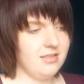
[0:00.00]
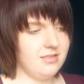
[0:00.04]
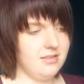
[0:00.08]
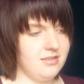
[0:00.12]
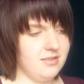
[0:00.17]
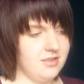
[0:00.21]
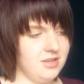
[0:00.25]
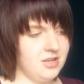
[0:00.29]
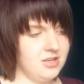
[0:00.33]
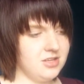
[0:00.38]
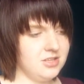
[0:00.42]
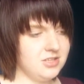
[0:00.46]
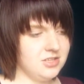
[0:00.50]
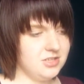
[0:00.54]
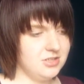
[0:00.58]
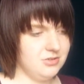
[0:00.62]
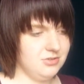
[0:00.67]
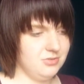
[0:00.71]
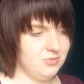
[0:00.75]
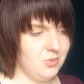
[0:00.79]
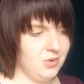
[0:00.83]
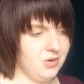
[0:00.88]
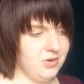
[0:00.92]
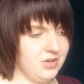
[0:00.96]
that they only
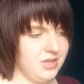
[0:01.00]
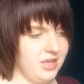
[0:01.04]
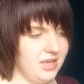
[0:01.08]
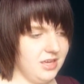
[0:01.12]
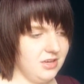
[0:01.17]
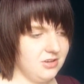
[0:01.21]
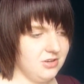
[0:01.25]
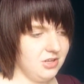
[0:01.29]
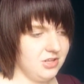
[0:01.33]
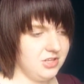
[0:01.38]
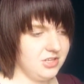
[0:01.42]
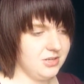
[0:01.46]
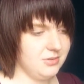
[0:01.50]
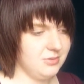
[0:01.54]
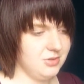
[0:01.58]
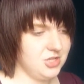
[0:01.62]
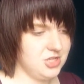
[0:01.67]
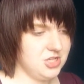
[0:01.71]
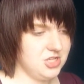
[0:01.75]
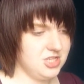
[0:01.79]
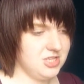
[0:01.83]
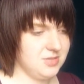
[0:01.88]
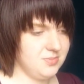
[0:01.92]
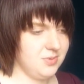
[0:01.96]
use one key colour
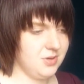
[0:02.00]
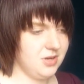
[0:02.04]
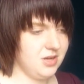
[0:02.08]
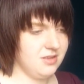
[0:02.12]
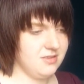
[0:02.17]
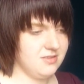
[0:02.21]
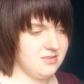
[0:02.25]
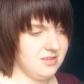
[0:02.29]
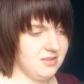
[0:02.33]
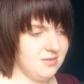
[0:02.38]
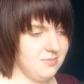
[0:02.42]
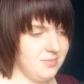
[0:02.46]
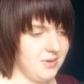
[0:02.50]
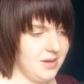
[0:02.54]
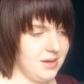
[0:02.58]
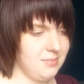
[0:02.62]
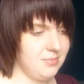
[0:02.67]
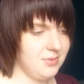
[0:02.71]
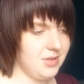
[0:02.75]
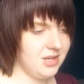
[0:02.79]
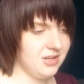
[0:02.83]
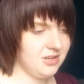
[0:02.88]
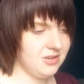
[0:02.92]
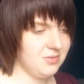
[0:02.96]
which is supported
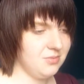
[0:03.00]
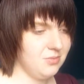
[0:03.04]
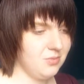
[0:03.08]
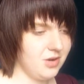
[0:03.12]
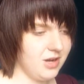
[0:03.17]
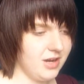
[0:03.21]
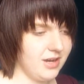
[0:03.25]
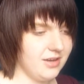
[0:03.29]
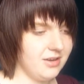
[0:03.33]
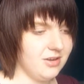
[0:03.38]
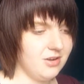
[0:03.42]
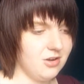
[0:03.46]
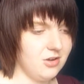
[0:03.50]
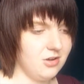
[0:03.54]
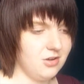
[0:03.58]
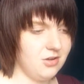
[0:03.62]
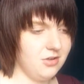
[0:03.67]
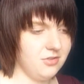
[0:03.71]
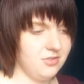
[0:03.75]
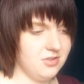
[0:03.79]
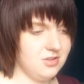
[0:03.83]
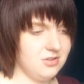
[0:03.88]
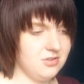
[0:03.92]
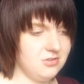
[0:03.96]
by black and white or
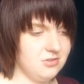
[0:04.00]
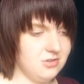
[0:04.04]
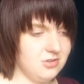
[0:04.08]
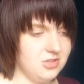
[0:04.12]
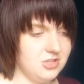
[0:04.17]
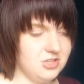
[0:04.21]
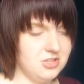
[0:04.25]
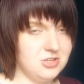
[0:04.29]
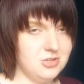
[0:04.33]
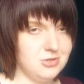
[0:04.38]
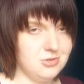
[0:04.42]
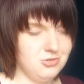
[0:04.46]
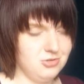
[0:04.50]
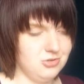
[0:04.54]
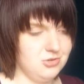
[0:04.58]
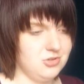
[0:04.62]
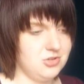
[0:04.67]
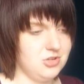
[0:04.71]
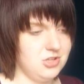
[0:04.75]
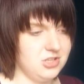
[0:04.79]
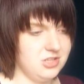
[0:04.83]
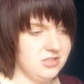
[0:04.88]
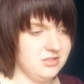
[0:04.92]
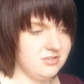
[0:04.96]
other dull and neutral
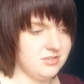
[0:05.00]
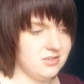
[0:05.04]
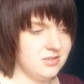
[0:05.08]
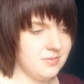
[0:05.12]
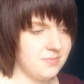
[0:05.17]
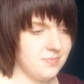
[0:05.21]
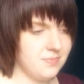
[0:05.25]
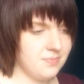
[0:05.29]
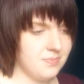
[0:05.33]
colours.